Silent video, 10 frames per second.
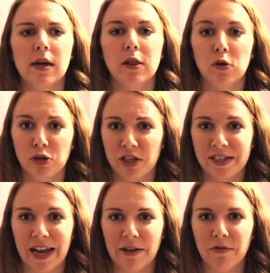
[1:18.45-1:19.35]

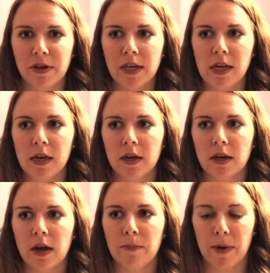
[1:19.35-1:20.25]
Lotions,
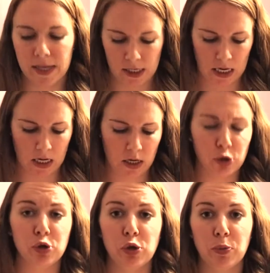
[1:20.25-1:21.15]
my skin
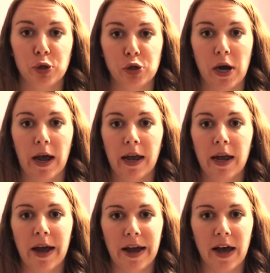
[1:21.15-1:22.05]
is super
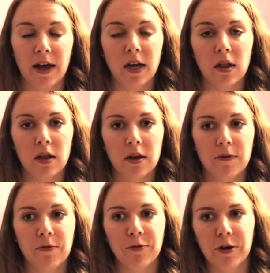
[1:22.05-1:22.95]
dry. I had a lot
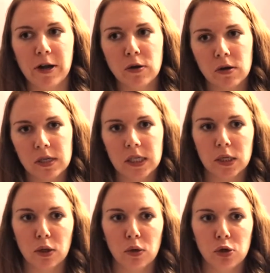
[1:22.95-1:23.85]
of
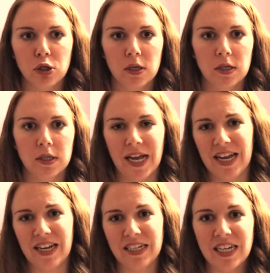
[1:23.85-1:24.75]
fragrance lotions. I
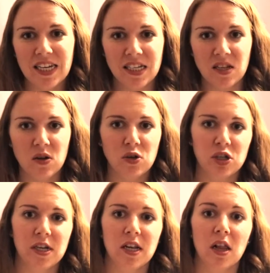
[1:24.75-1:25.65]
had a Daisy
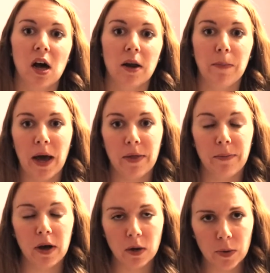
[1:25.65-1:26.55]
lotion, a lot of Bath
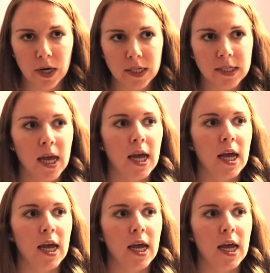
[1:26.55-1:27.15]
and Body Works.